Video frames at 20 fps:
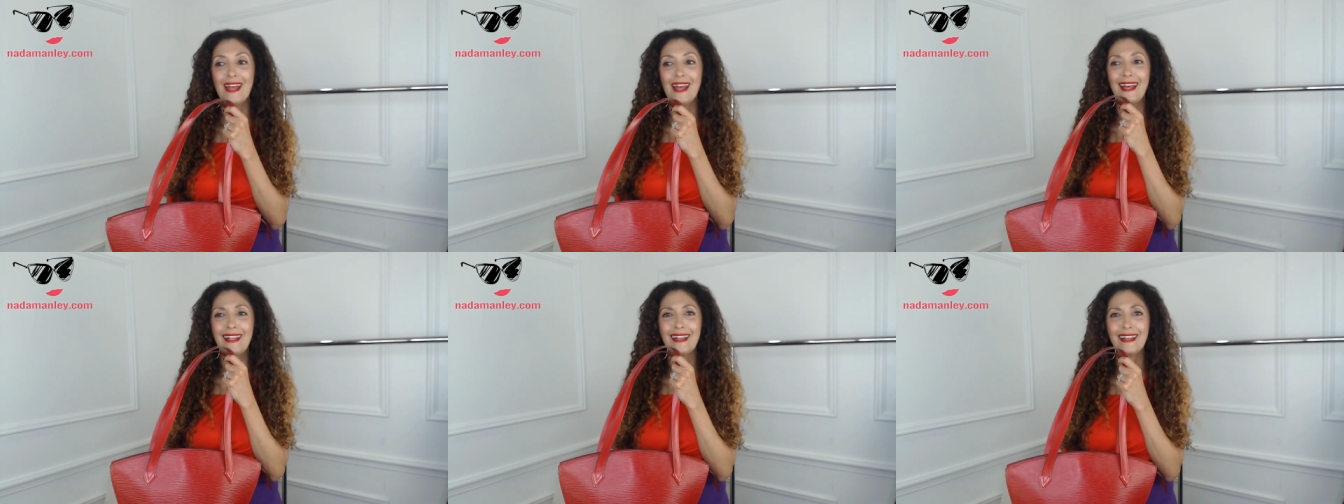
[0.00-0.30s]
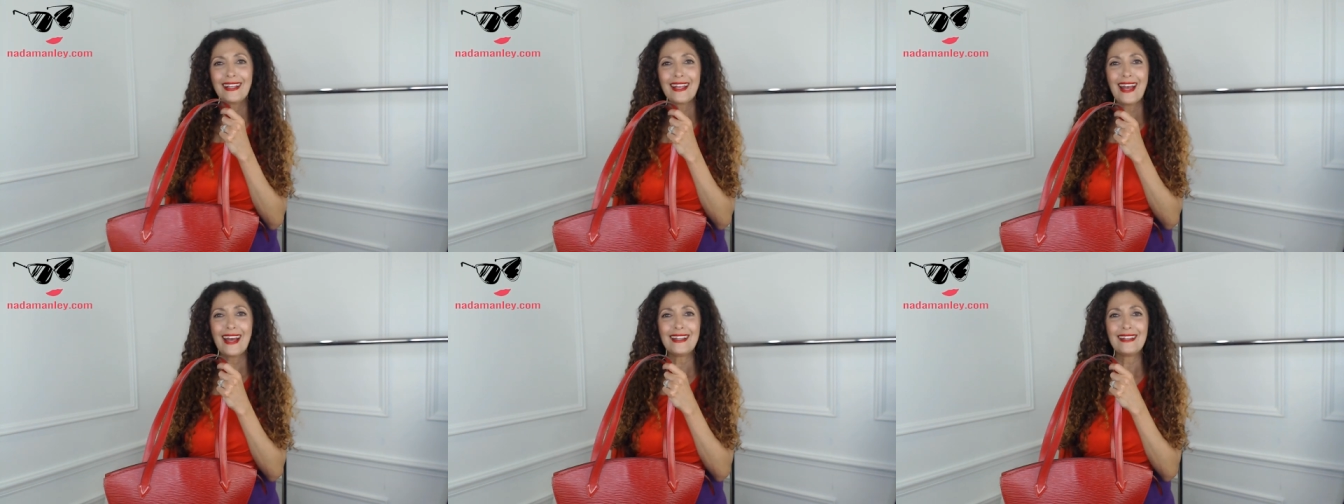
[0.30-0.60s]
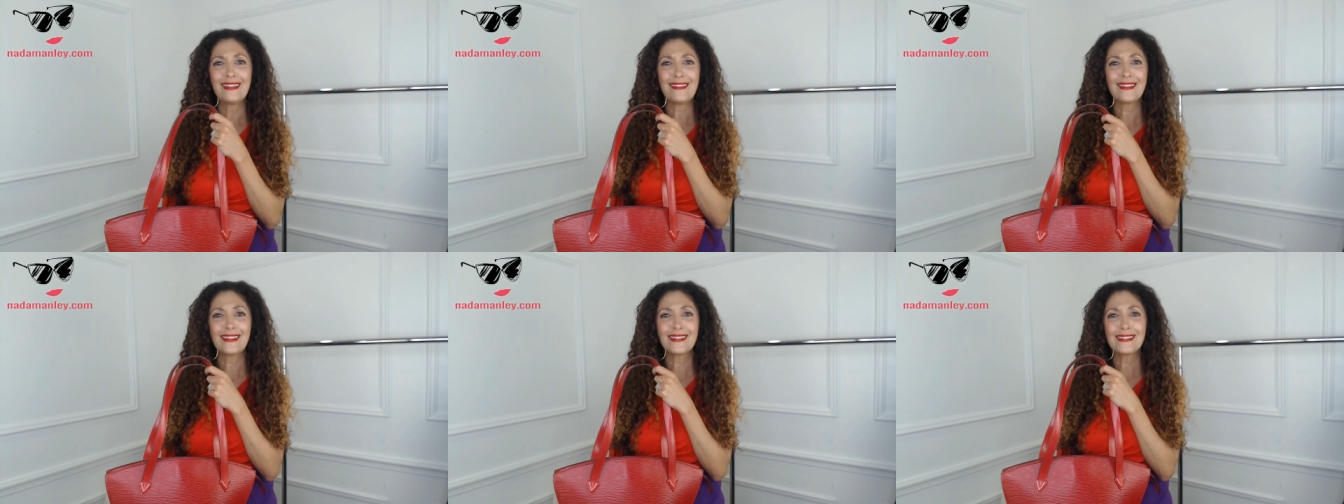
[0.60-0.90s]
And
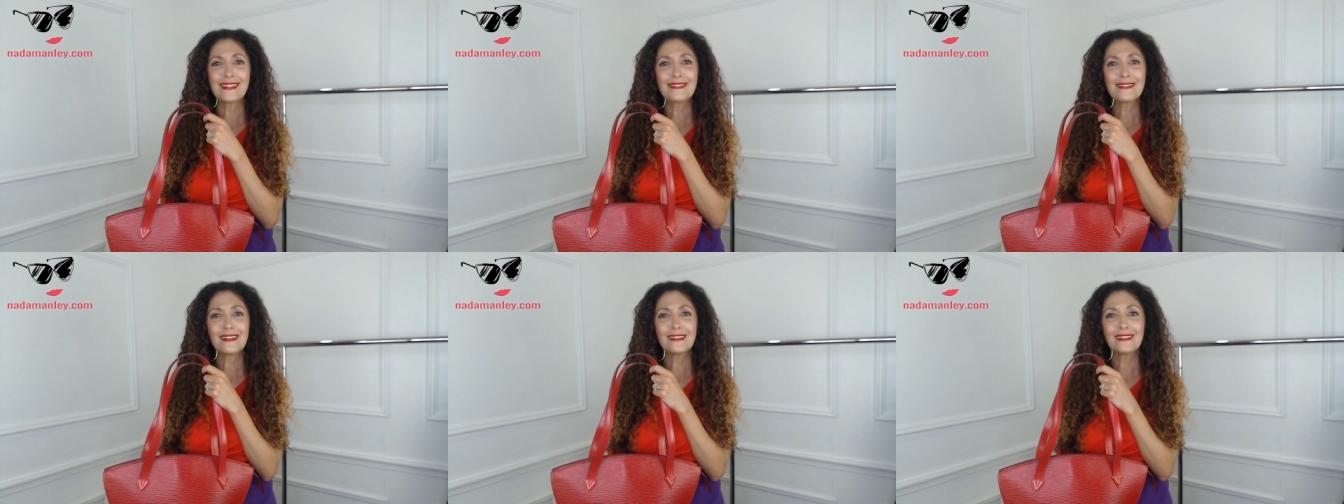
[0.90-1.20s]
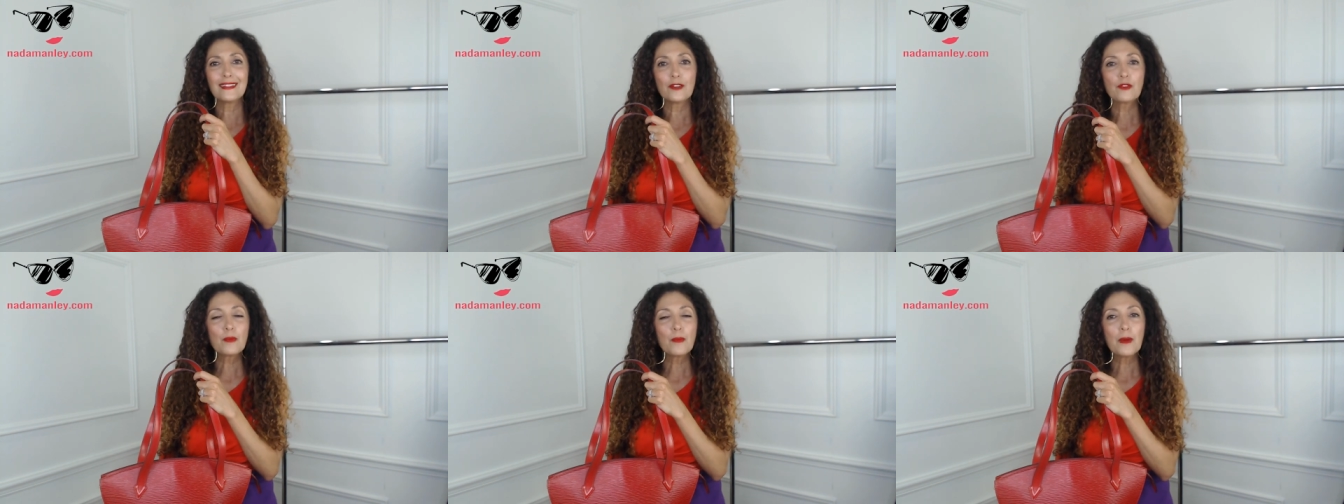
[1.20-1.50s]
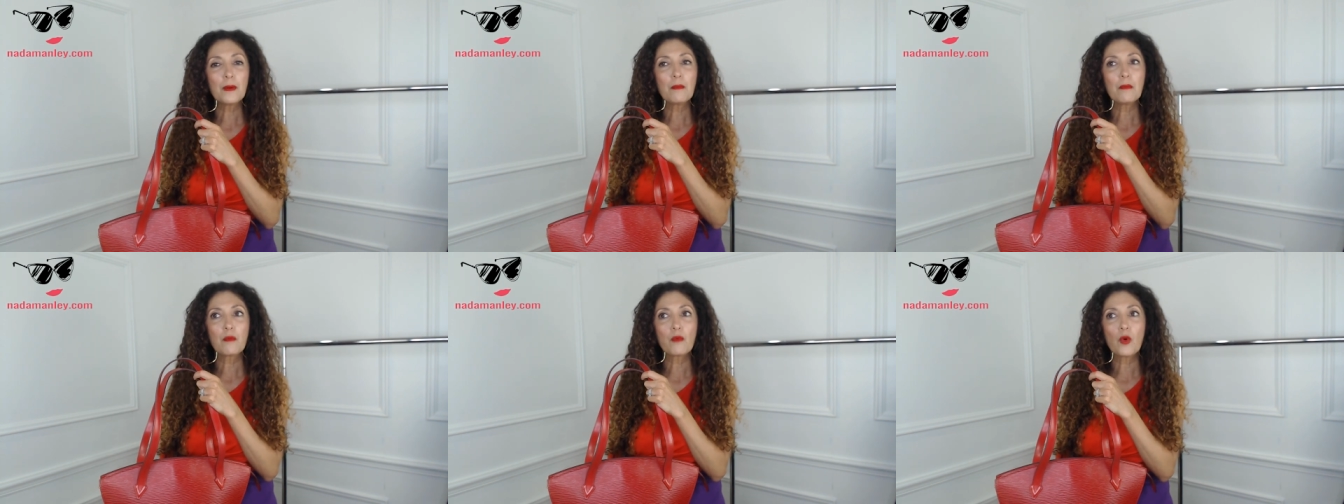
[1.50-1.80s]
again, this is a little
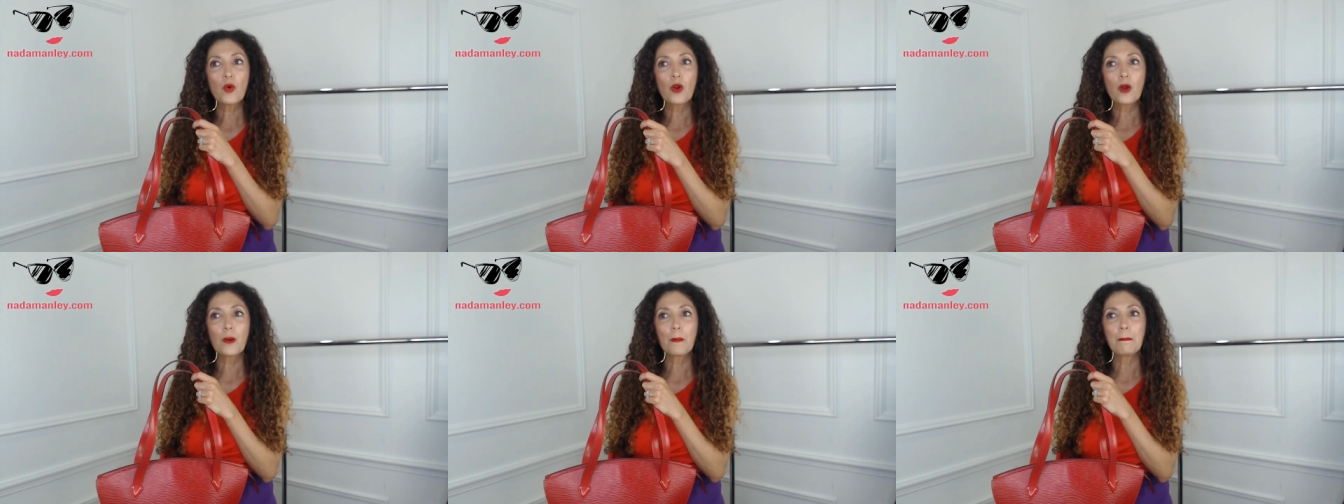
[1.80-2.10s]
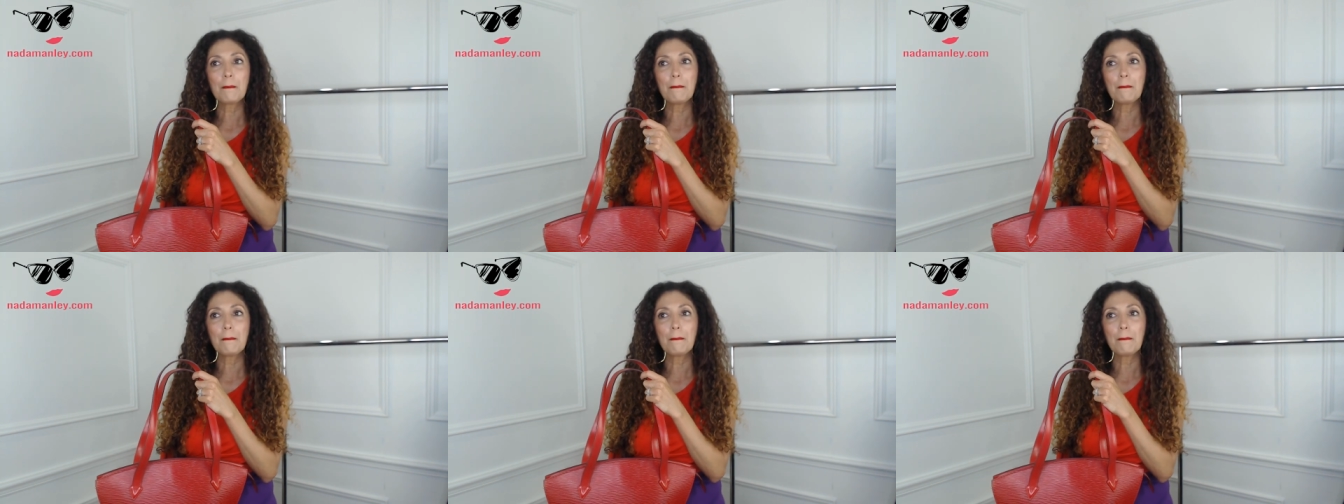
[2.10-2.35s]
bit more